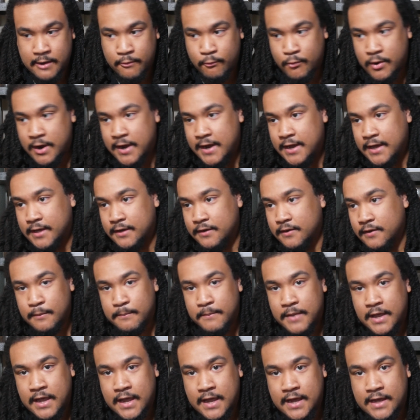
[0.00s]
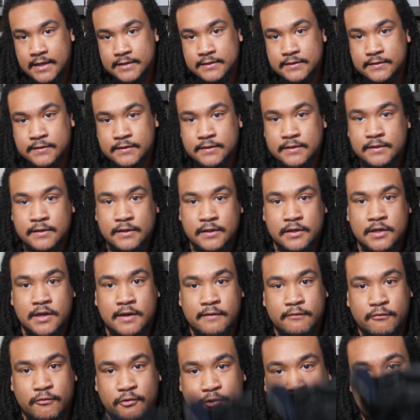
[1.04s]
wide pants
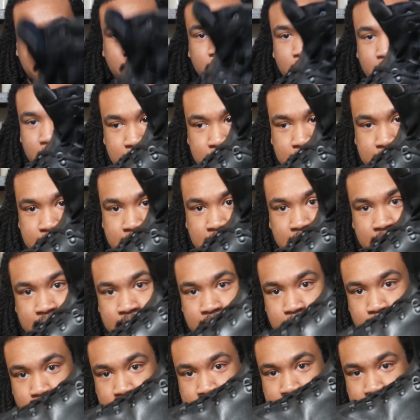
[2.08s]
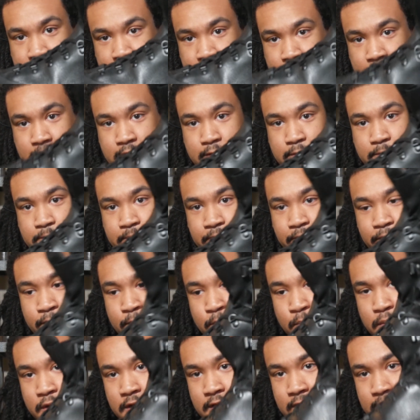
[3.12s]
covering 60% of them.
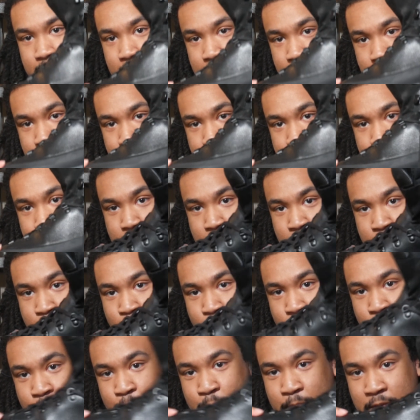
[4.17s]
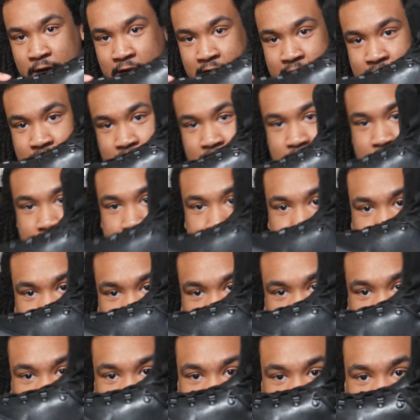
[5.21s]
But they are a robust,
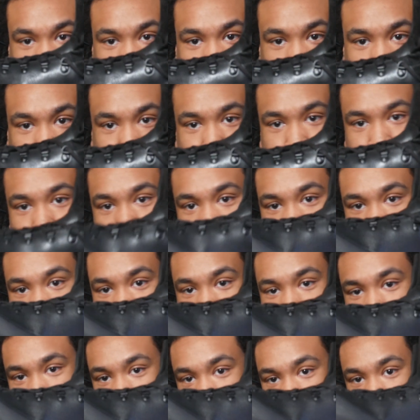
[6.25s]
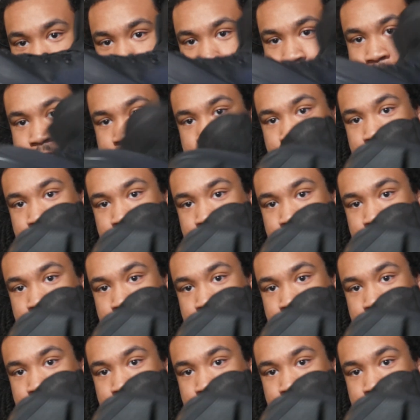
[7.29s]
chunky boot nonetheless,